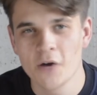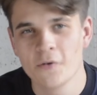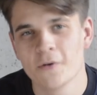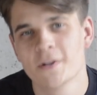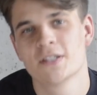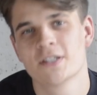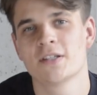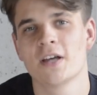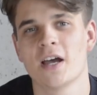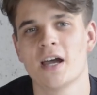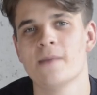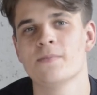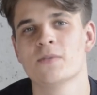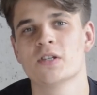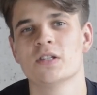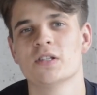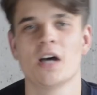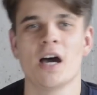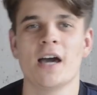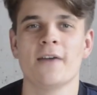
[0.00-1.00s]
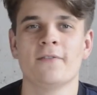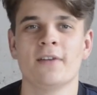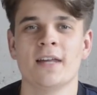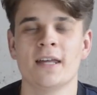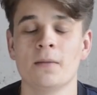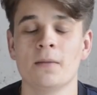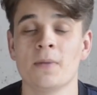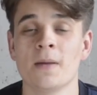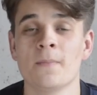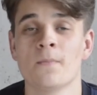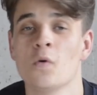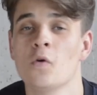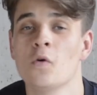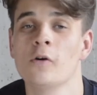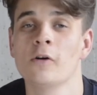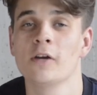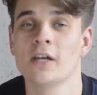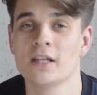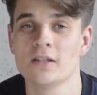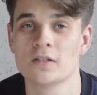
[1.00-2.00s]
it's time to dive a little bit
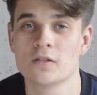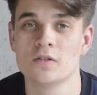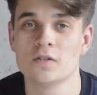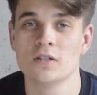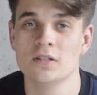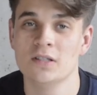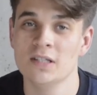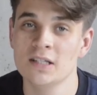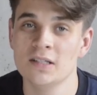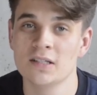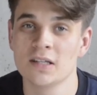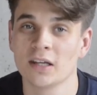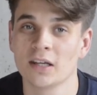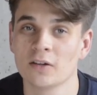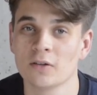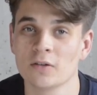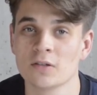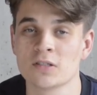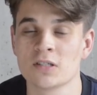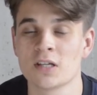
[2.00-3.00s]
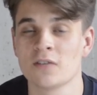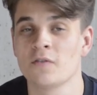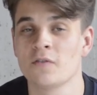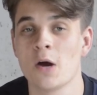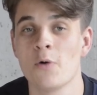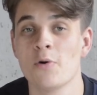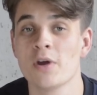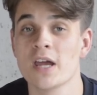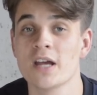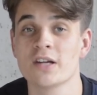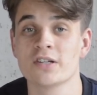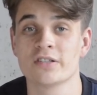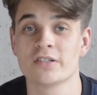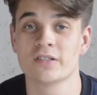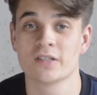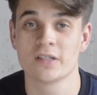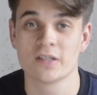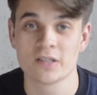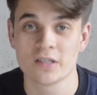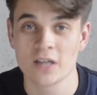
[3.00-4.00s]
more into the details and
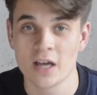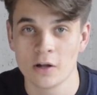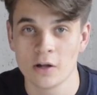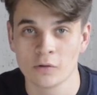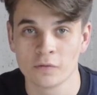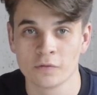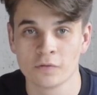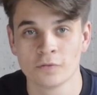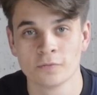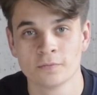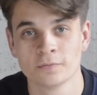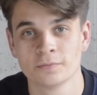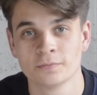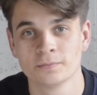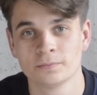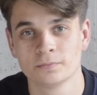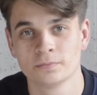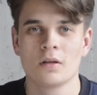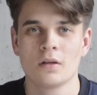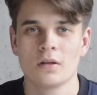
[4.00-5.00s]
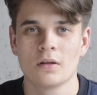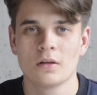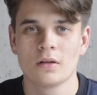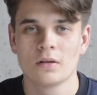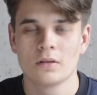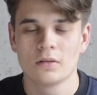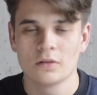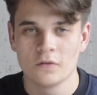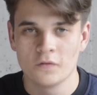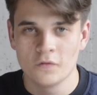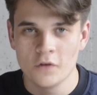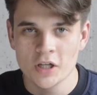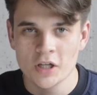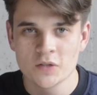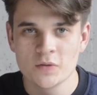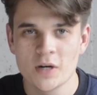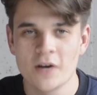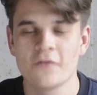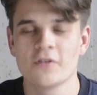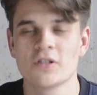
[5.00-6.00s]
variations itself. The
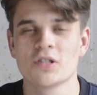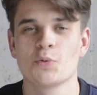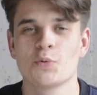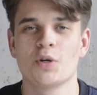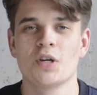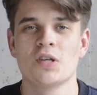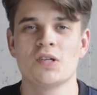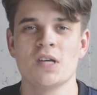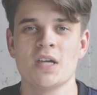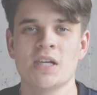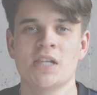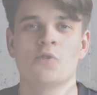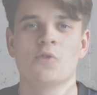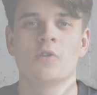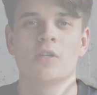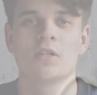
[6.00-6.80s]
first reference I want to take you in